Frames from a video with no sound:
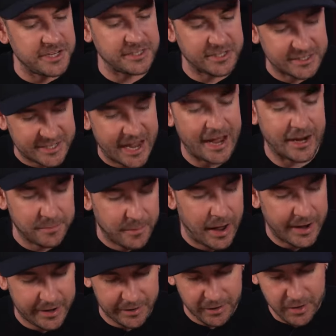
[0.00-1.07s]
things, the target
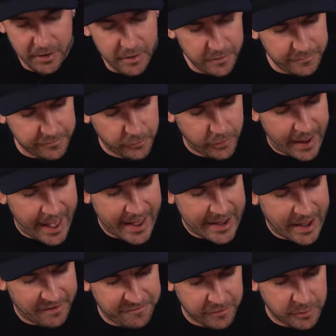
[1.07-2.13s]
market for a,
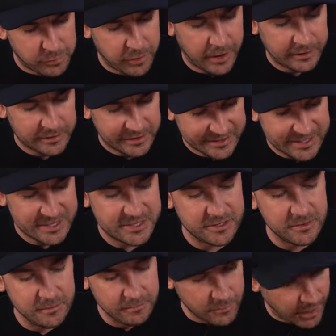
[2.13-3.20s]
uh, for a product like this
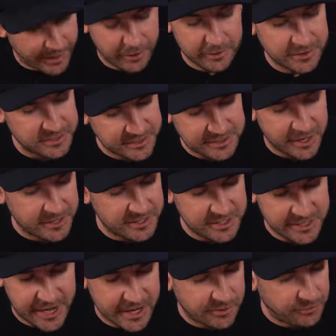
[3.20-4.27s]
I honestly don't
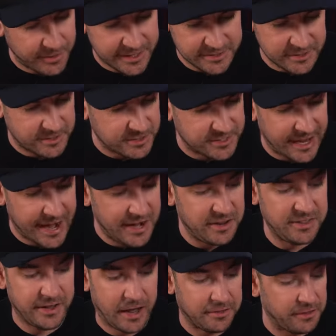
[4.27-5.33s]
see any reason to say
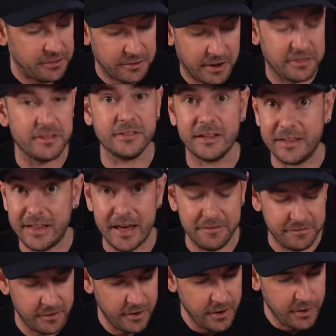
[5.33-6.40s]
anything other than I think that
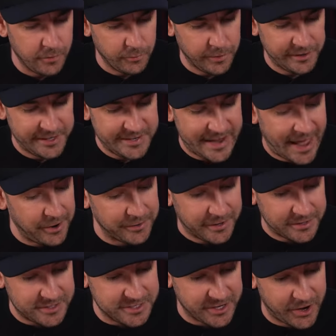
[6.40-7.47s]
they've really nailed
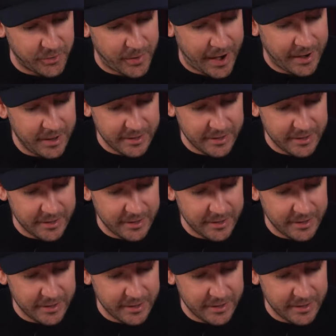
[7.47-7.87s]
it. So uh,